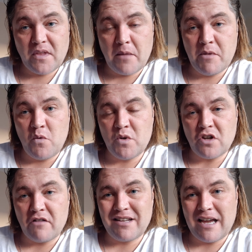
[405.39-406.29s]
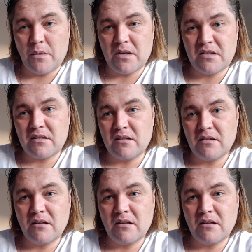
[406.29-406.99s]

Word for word: The Moon Was Already Ours,